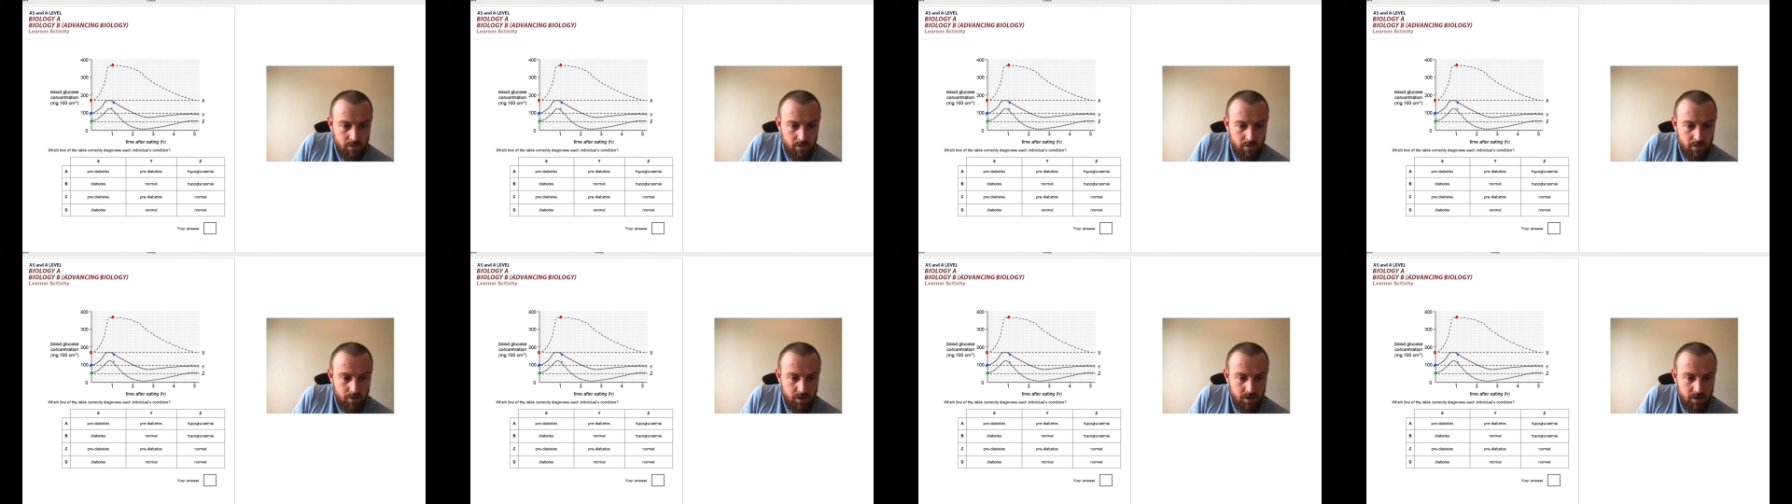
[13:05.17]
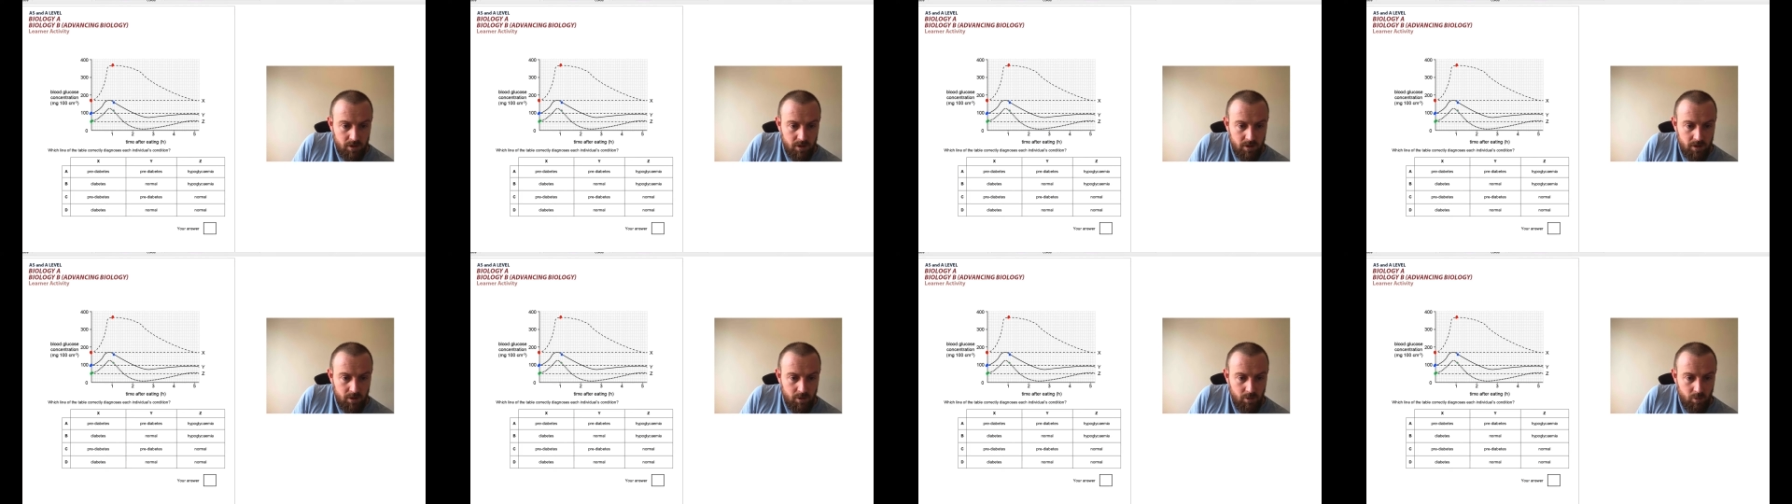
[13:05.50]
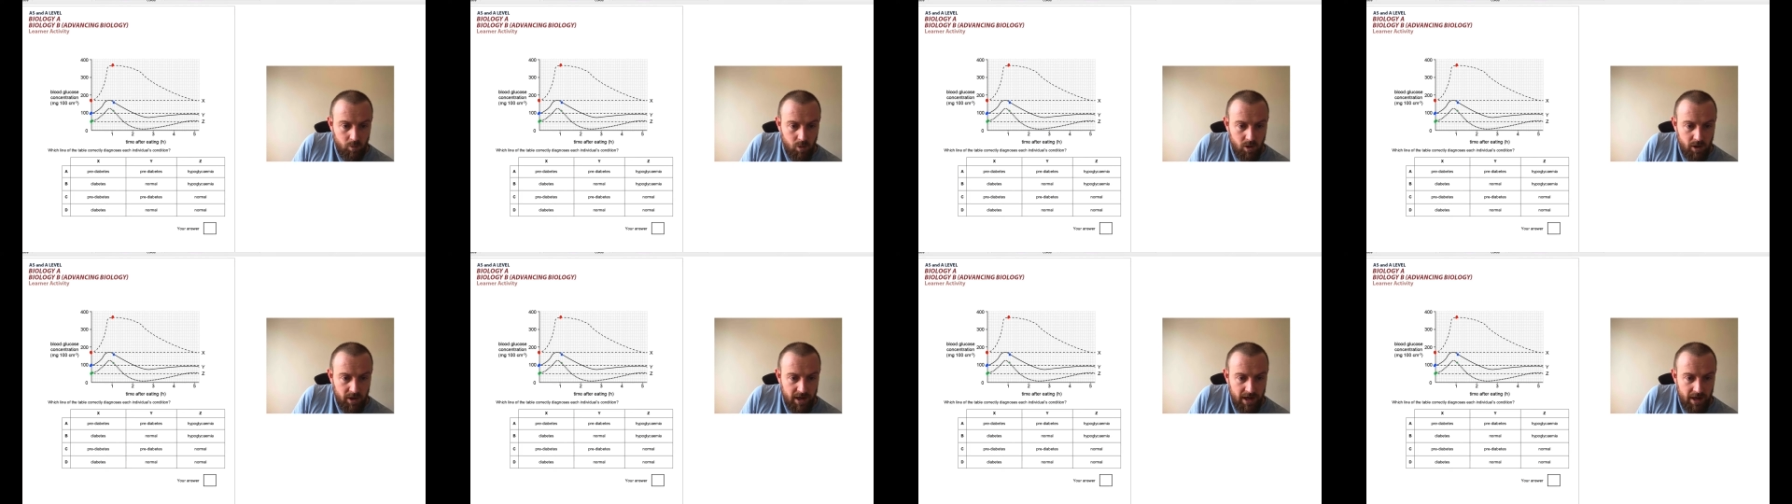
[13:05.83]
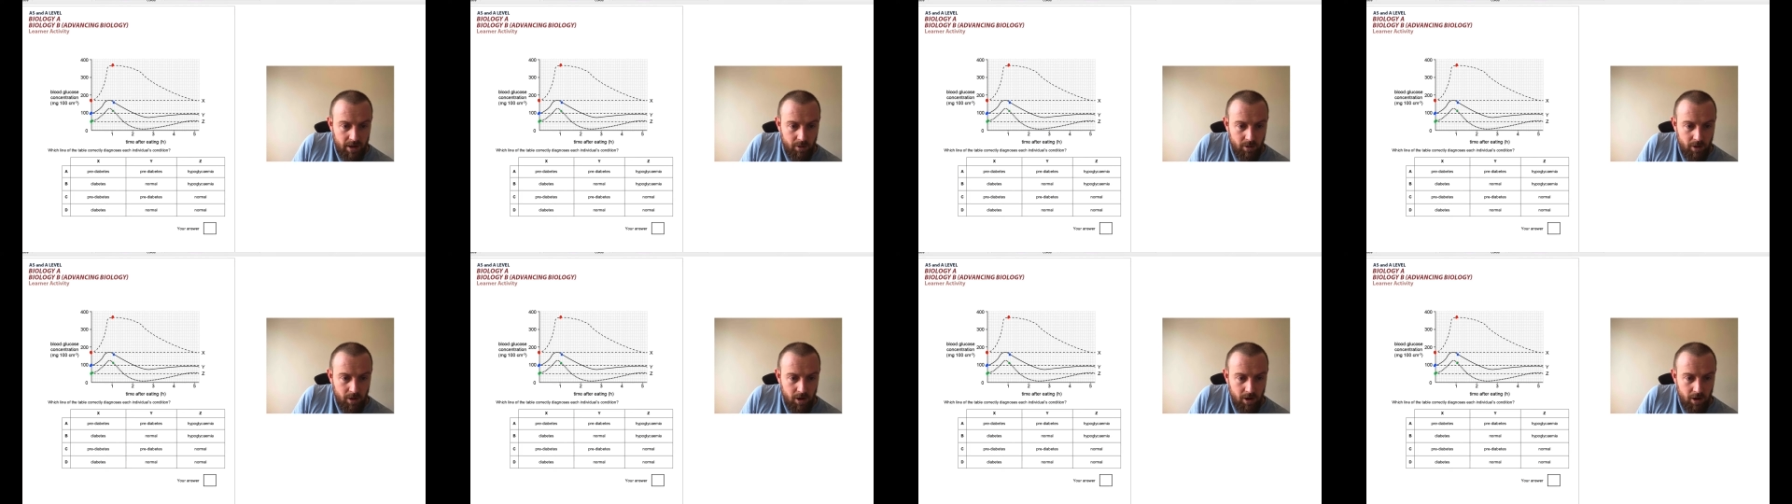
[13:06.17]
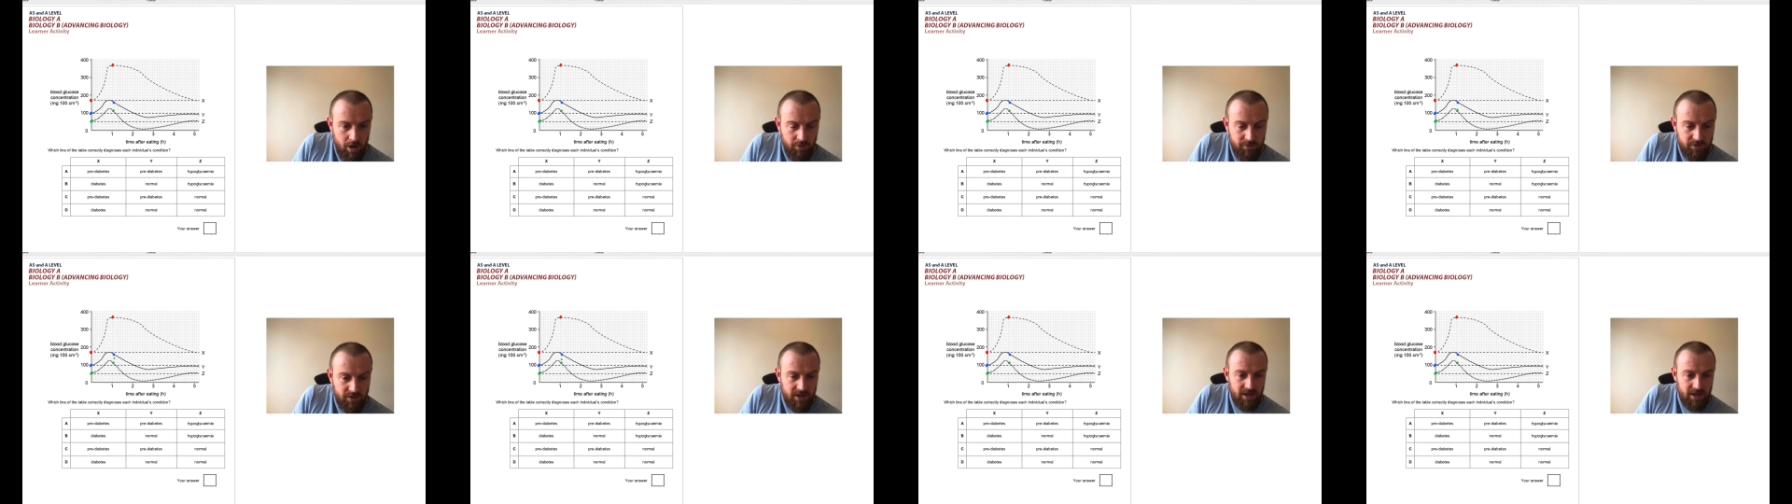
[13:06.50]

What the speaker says: 1 hour after